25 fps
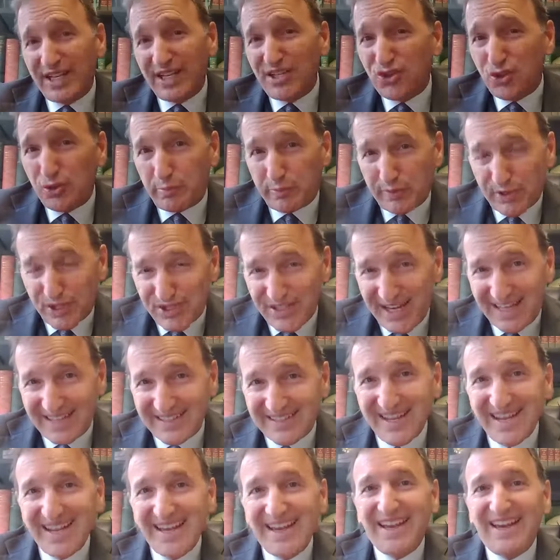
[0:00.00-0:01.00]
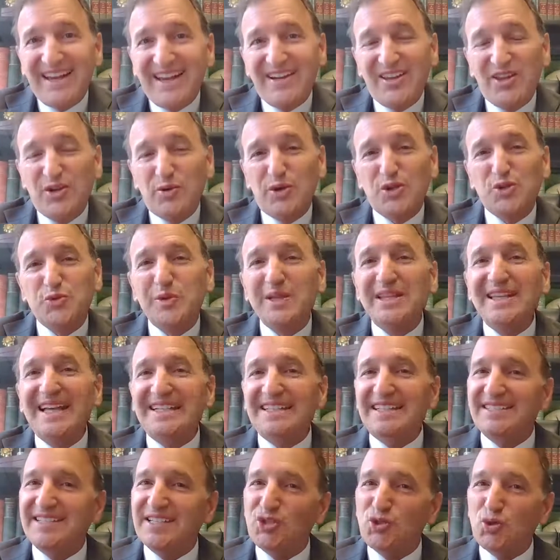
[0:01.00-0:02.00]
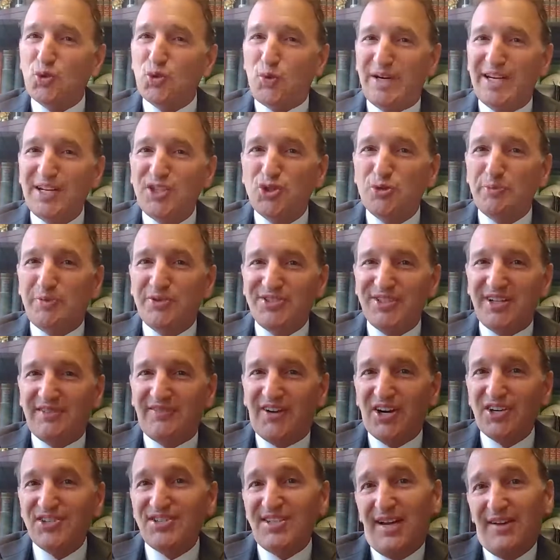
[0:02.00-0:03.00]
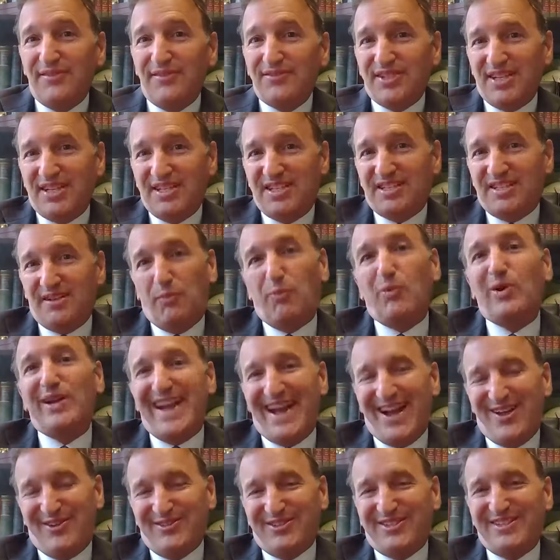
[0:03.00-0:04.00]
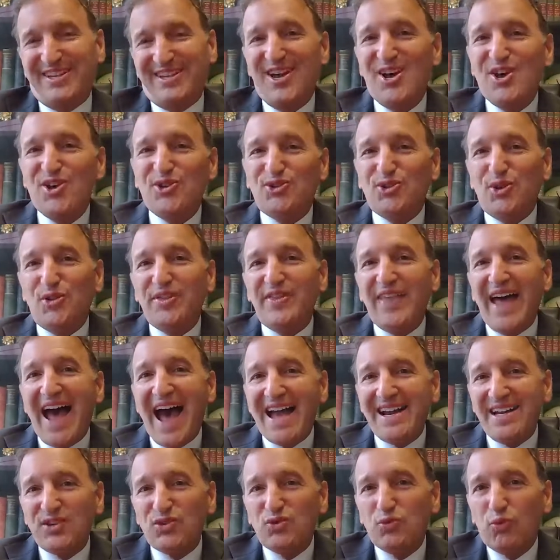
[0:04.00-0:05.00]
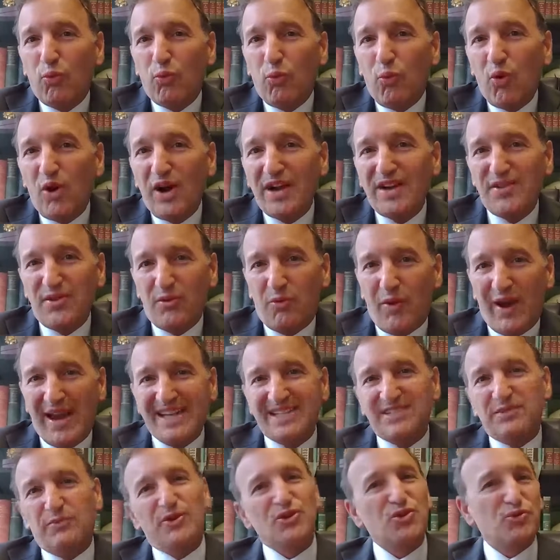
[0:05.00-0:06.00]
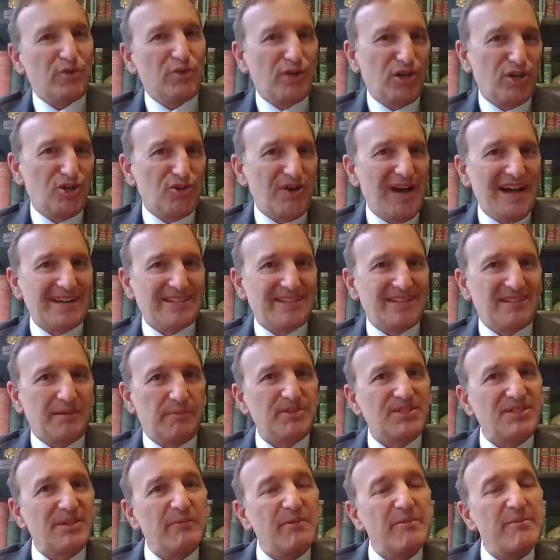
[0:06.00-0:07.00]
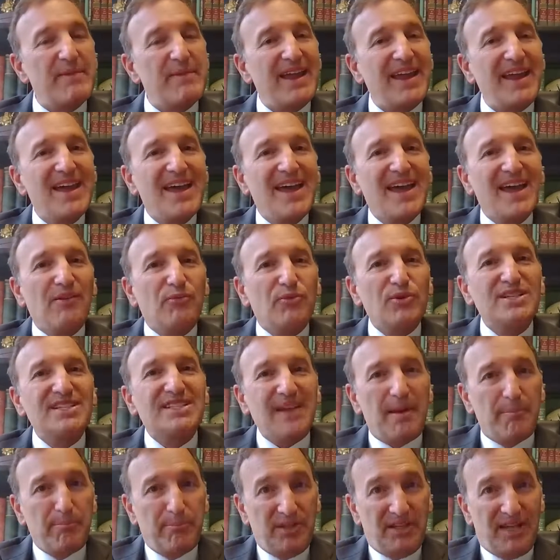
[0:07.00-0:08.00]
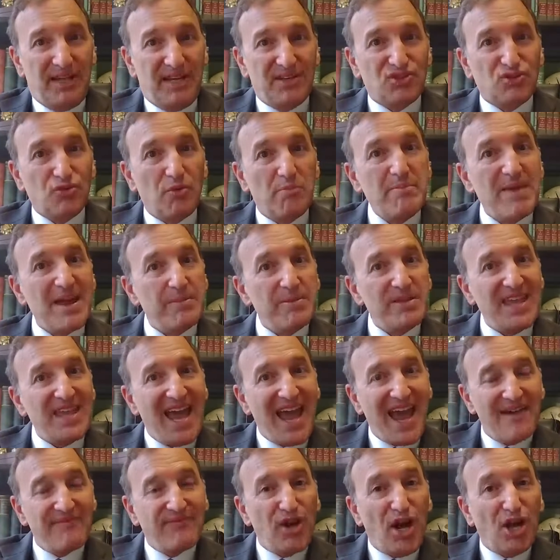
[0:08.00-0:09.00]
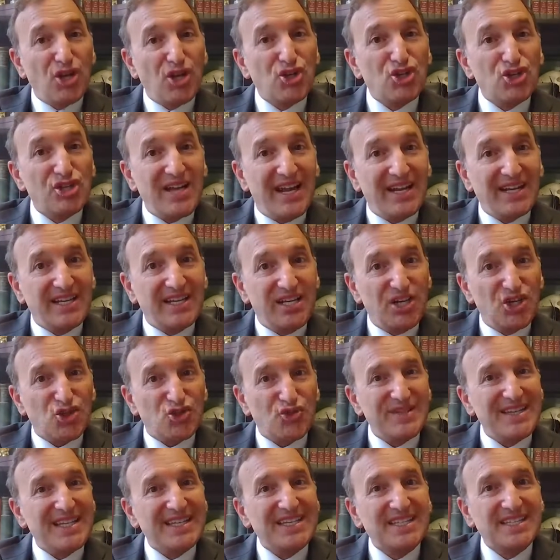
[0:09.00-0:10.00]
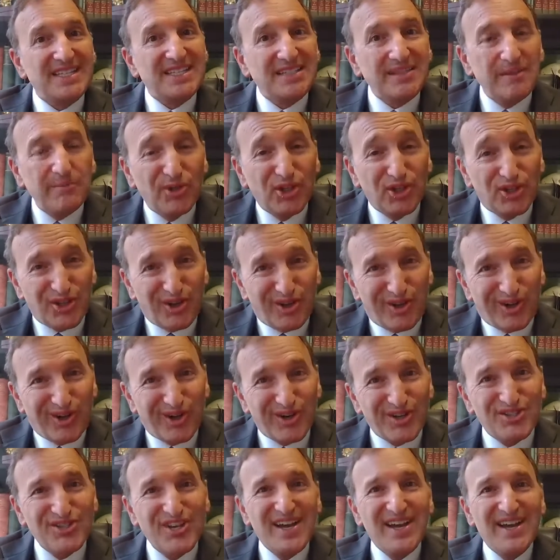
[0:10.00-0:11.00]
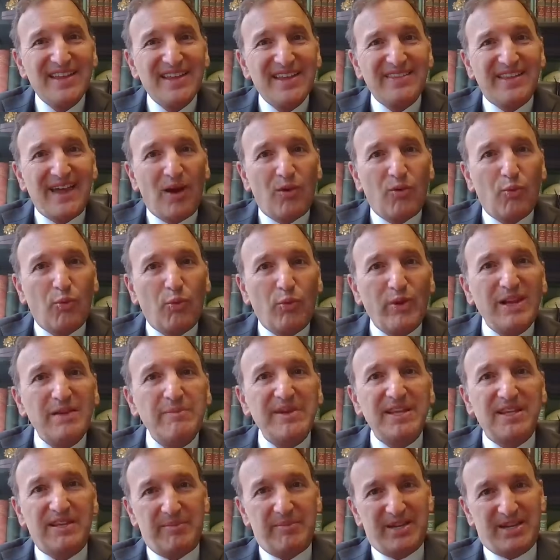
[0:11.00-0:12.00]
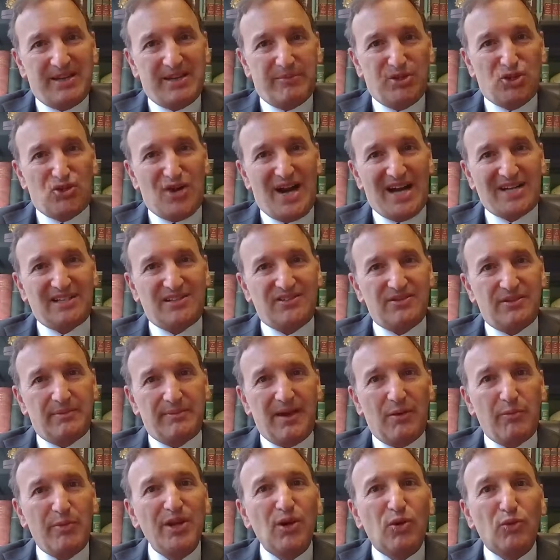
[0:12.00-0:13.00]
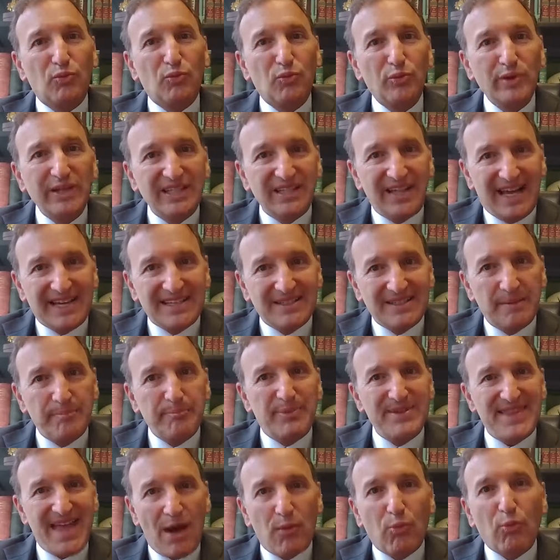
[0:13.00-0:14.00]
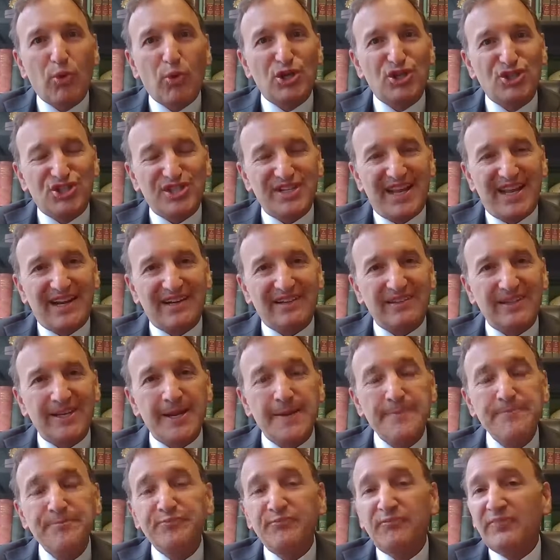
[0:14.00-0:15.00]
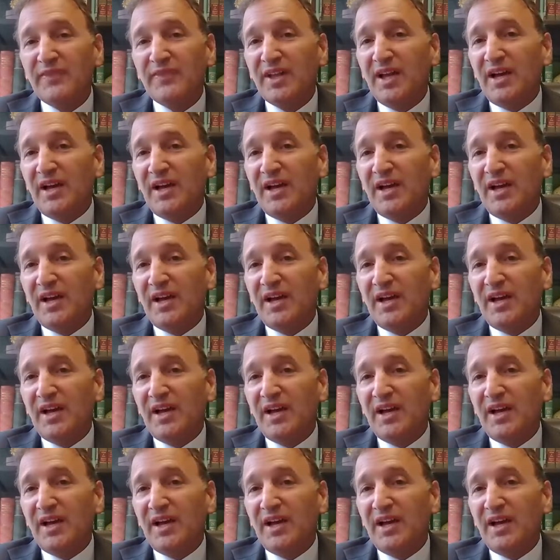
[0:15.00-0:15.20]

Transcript: 22%. In other words, we like to see 22% of ourselves in someone else. So that is one of the ways in which we're attracted to someone. Someone may resemble us. So maybe they have a genetic history that's similar to ours that we immediately become attracted to them. And we don't realize it, but that works genetically.